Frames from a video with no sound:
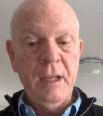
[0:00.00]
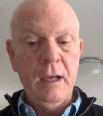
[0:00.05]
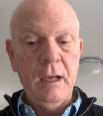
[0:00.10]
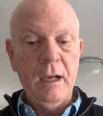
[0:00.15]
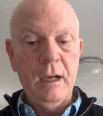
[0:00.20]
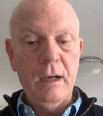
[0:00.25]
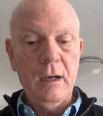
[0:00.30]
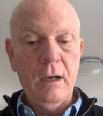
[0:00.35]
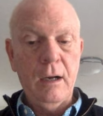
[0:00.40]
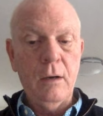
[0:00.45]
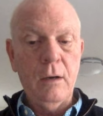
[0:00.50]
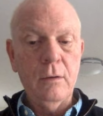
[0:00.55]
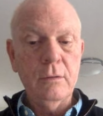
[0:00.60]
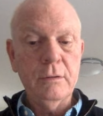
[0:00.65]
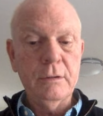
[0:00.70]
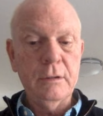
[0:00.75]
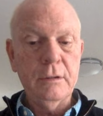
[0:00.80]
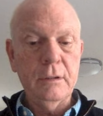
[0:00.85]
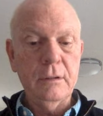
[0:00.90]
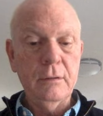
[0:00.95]
I
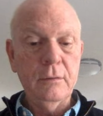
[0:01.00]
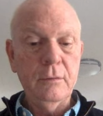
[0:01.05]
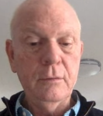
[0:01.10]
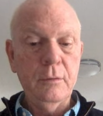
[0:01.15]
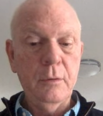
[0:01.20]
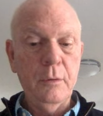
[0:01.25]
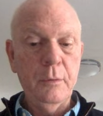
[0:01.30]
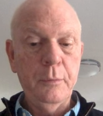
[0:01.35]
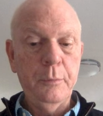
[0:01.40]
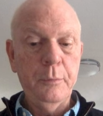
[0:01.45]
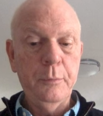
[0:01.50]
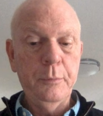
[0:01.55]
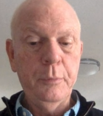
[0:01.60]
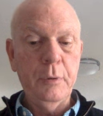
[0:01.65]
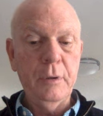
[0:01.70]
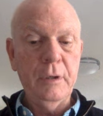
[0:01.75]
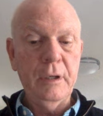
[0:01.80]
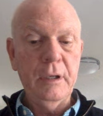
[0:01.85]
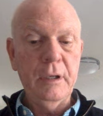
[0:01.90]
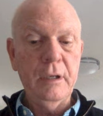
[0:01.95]
also
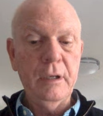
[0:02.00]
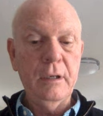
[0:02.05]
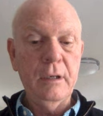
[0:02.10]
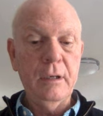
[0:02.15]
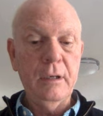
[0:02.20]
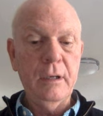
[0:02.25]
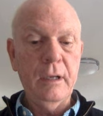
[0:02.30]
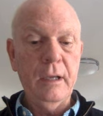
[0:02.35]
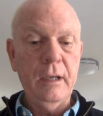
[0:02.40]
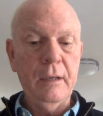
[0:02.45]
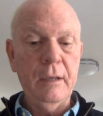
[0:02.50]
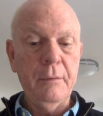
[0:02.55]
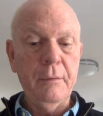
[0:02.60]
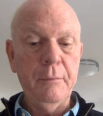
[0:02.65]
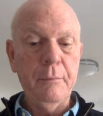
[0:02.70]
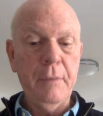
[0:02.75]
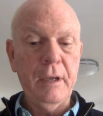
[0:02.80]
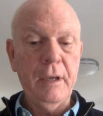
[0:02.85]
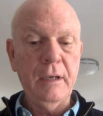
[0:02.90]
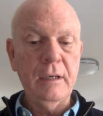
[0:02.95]
put in a
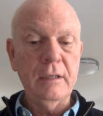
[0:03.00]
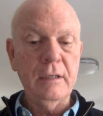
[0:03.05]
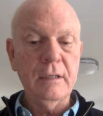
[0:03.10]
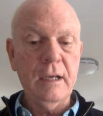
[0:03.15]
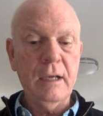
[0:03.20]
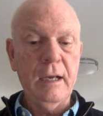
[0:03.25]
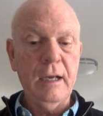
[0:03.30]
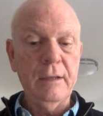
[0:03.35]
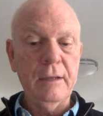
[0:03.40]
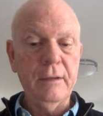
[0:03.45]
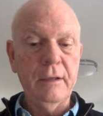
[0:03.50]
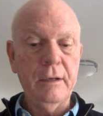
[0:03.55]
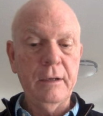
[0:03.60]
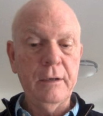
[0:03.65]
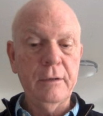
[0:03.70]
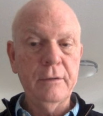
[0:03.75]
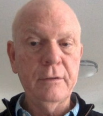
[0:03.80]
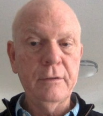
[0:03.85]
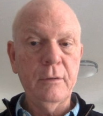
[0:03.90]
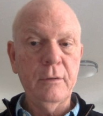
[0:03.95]
maintenance guide
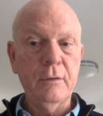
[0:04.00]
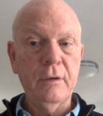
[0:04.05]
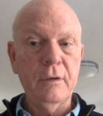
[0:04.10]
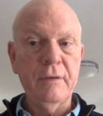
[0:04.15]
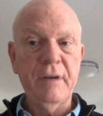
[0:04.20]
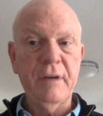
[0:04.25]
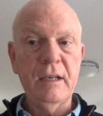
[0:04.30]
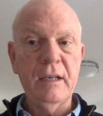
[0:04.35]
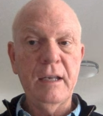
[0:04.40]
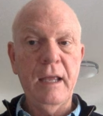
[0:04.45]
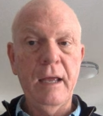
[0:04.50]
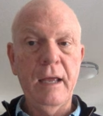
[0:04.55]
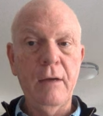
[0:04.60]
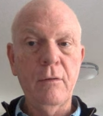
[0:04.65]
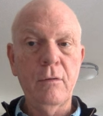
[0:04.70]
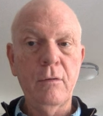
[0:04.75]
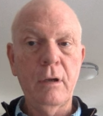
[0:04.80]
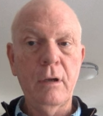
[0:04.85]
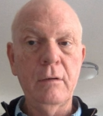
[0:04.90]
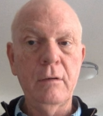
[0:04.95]
there, so if I
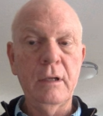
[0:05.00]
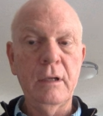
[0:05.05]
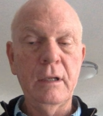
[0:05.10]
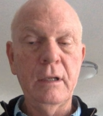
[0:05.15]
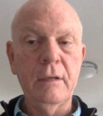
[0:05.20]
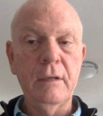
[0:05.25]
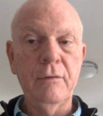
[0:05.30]
download it,